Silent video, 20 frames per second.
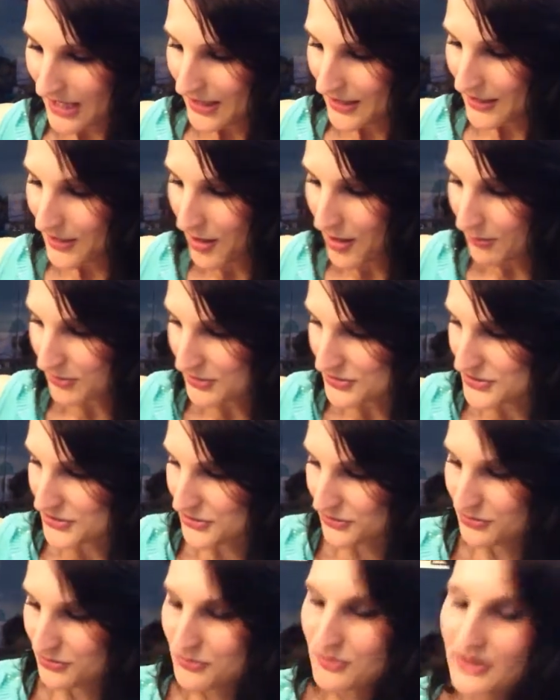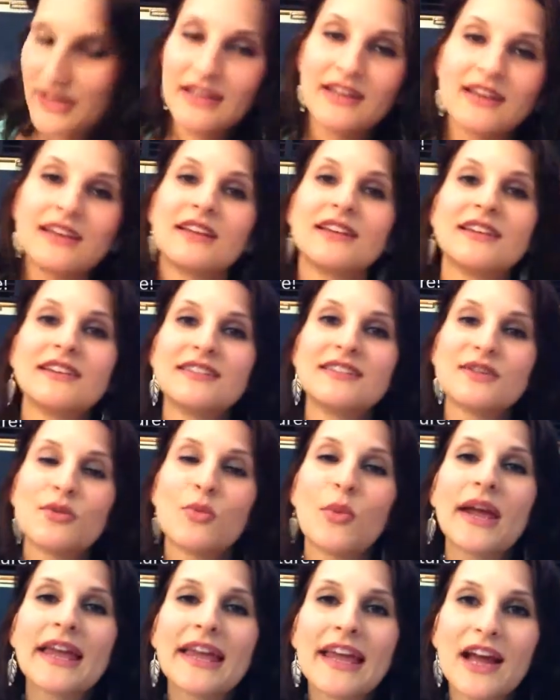Number two is
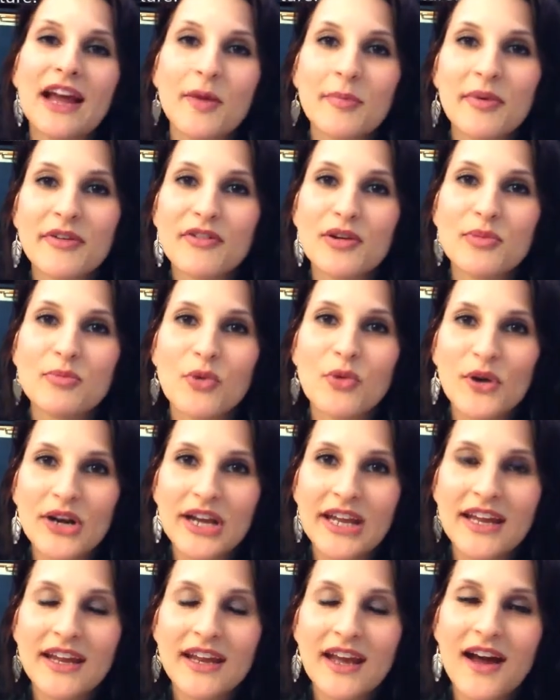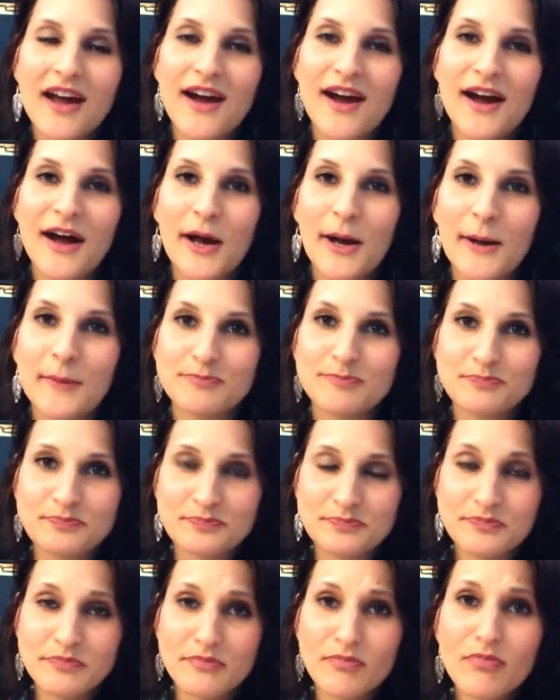waking up every morning. Um,
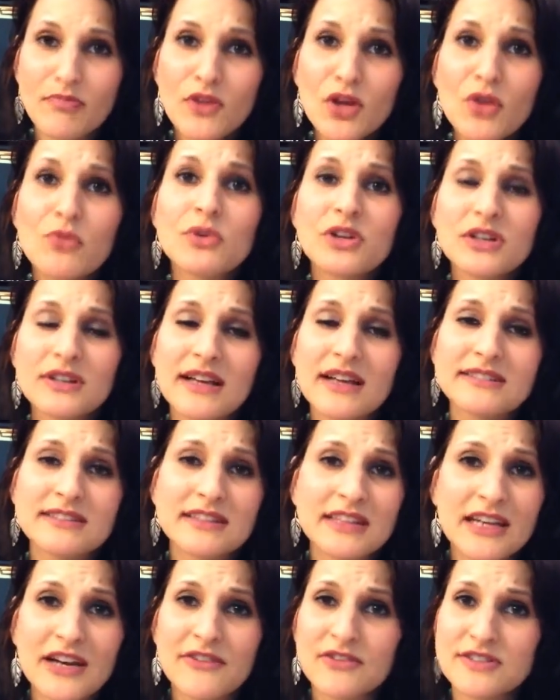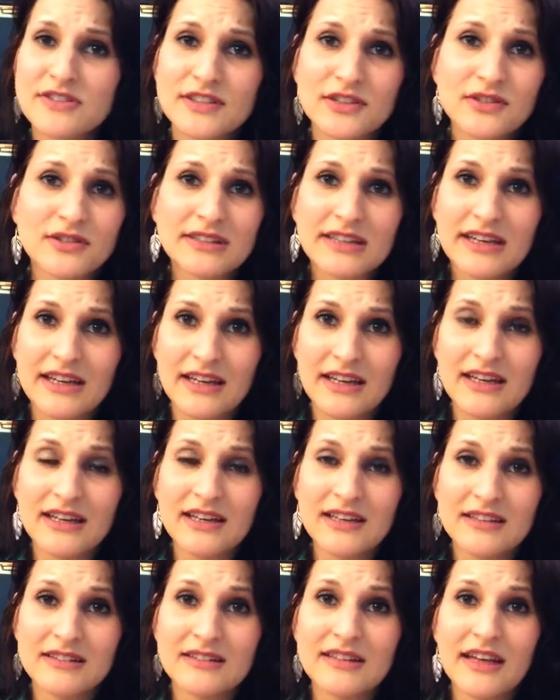realizing that every single day
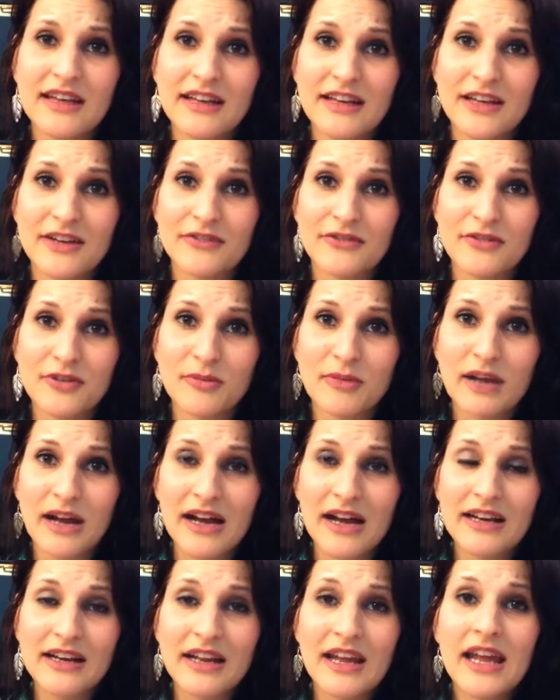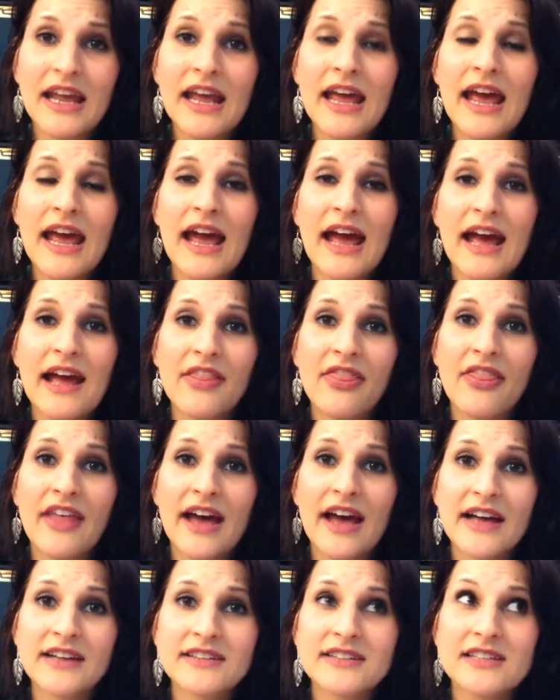is a gift from God and
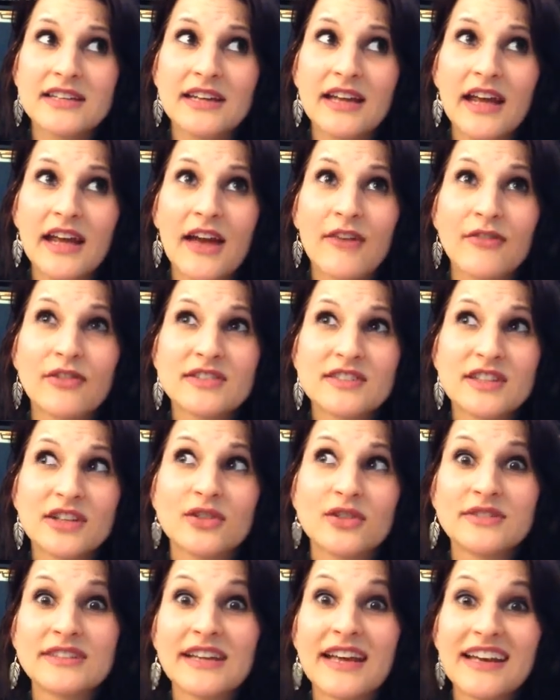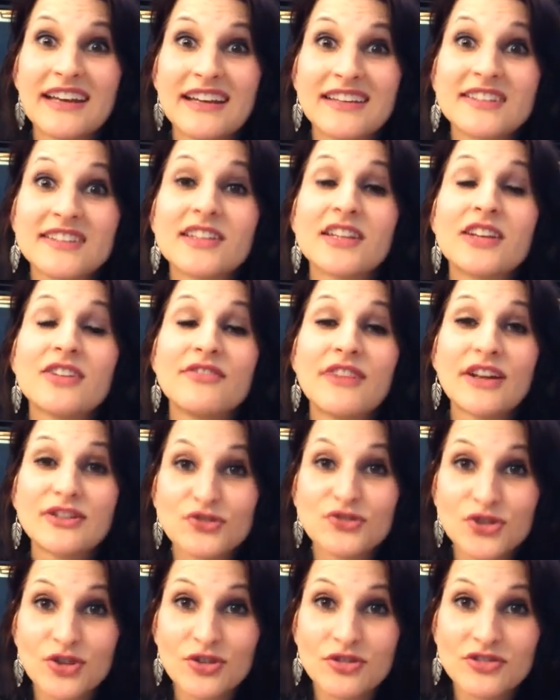that every single day is an
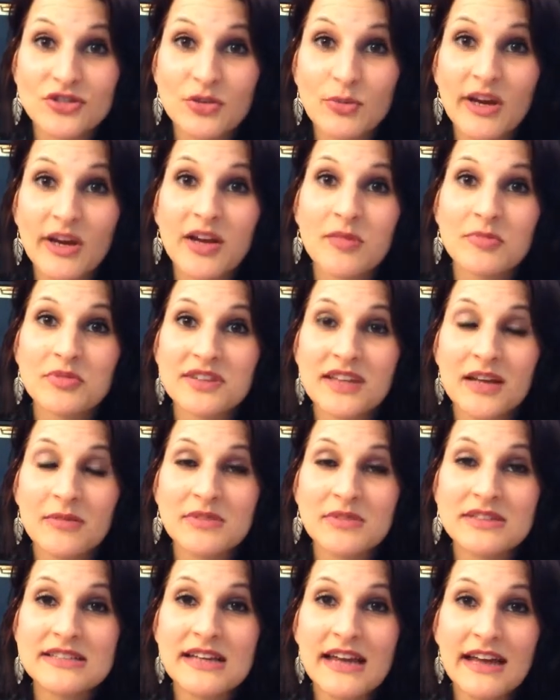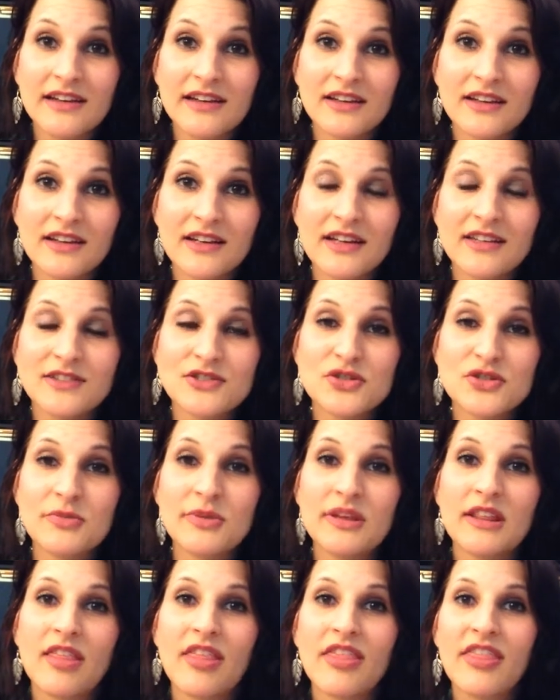adventure to wake up with that mentality to
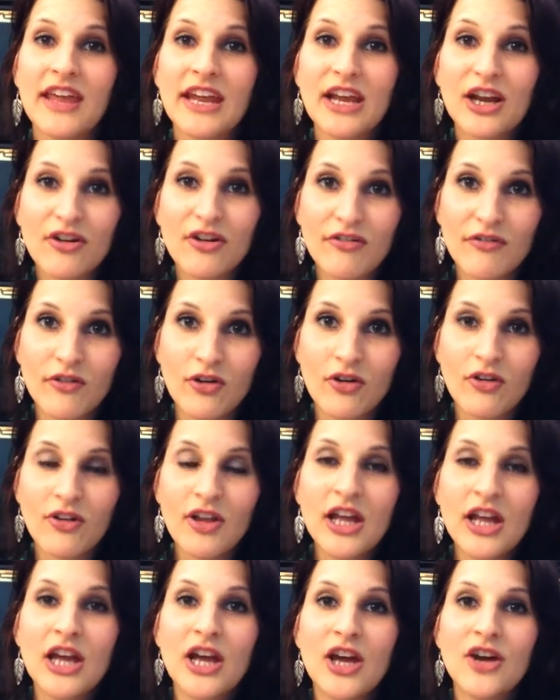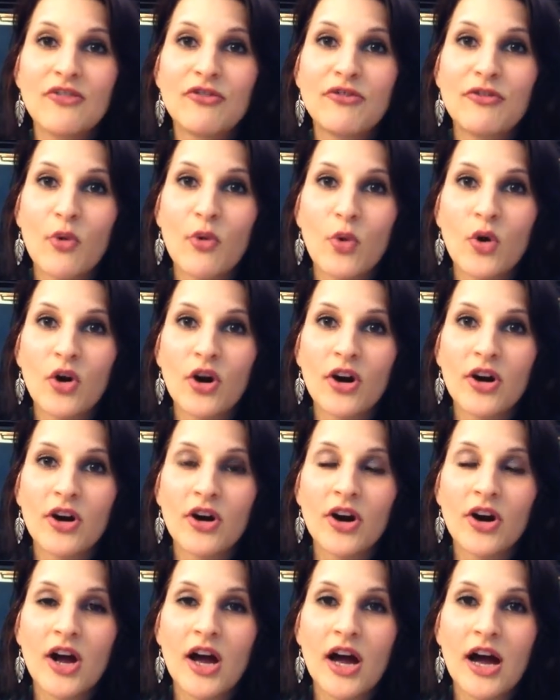be thankful
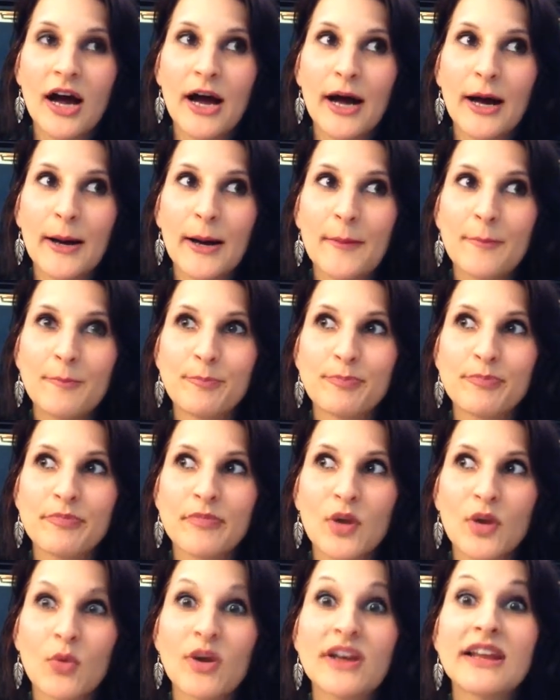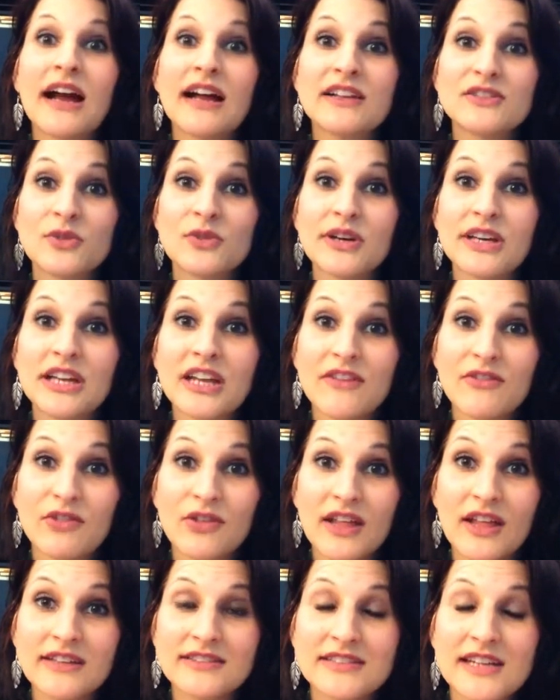for um, what god's going to give you
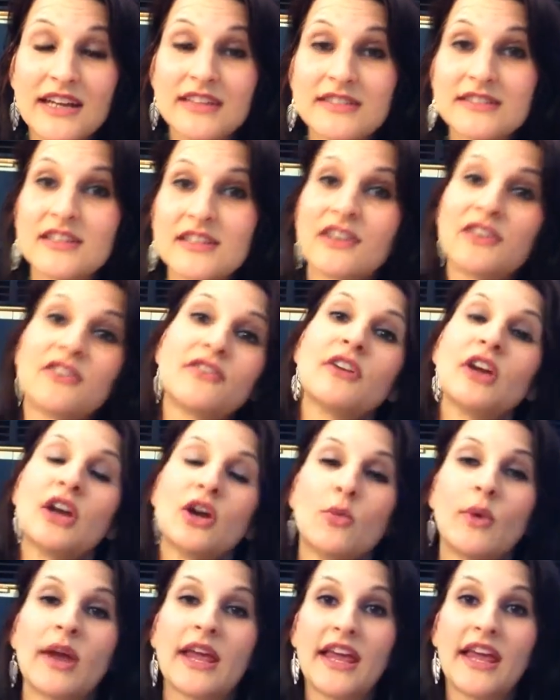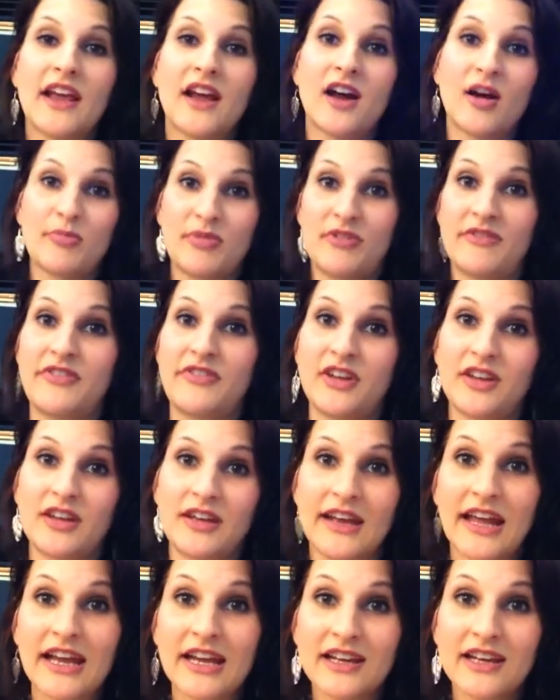that day instead of waking up and
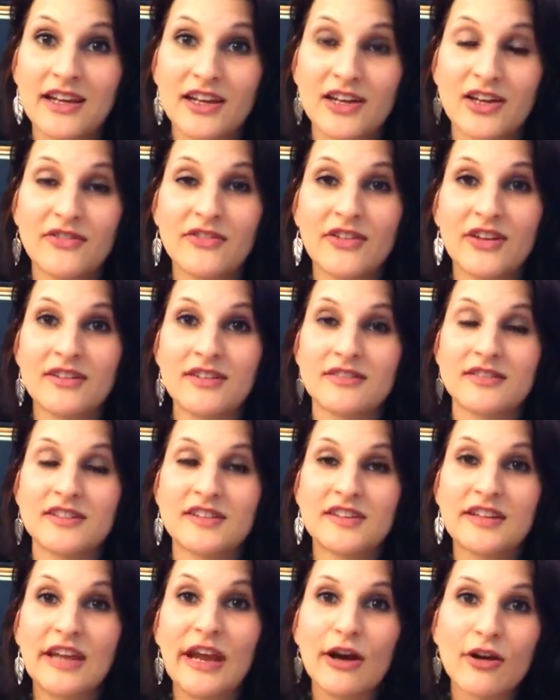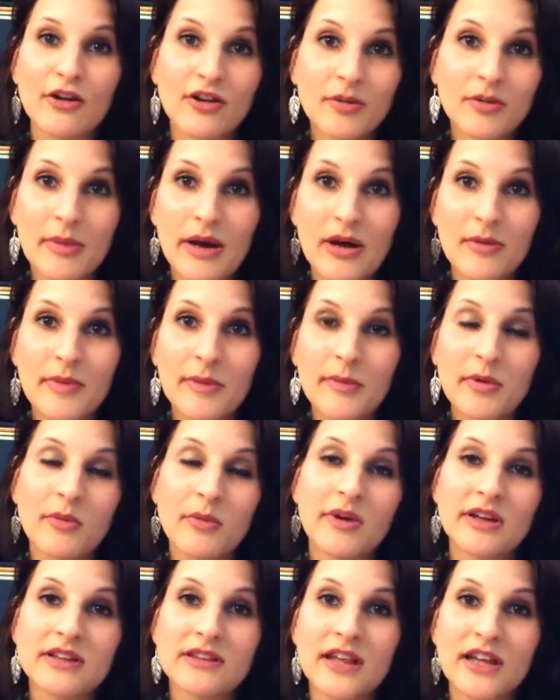feeling negative and scared about maybe
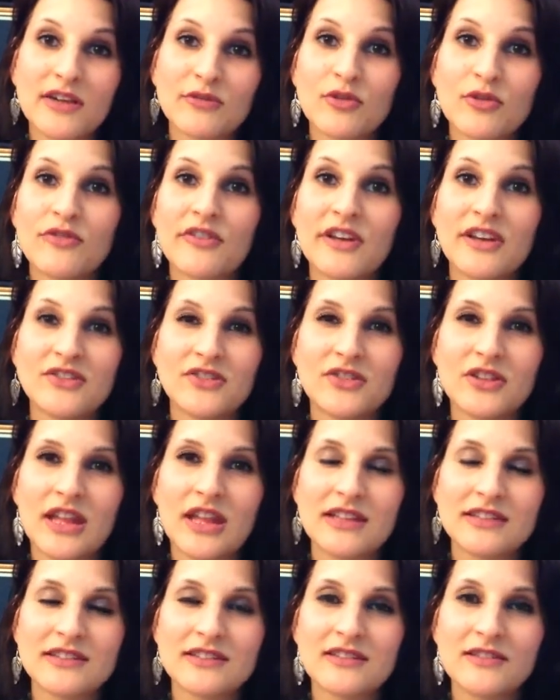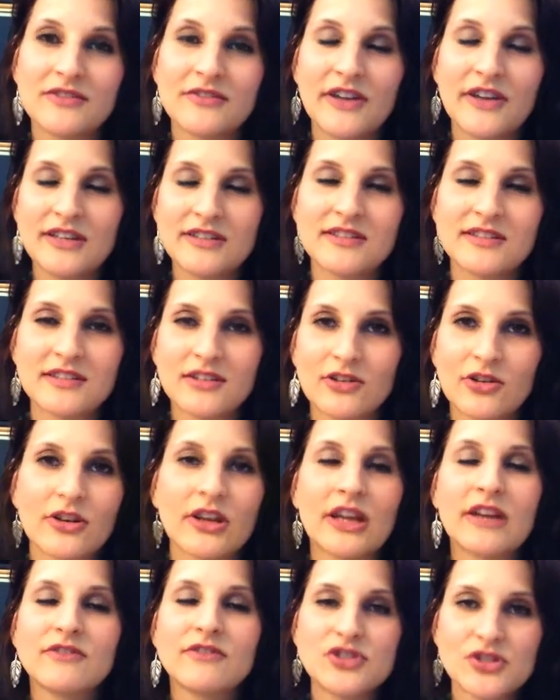what life will face you that face or
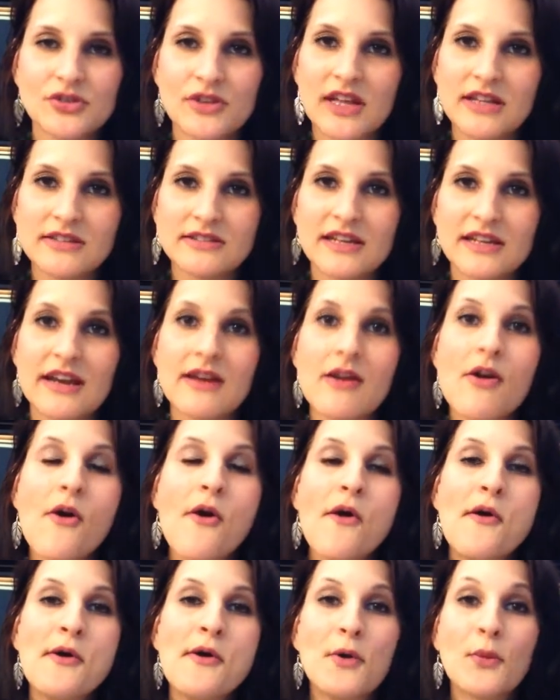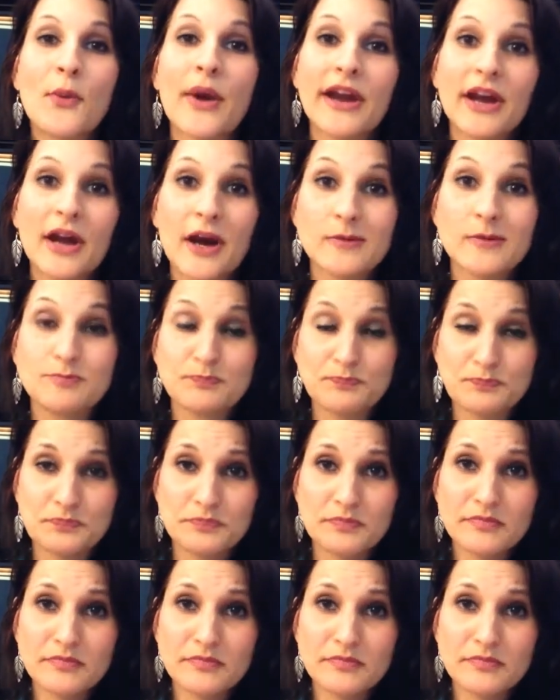give to you that day wake up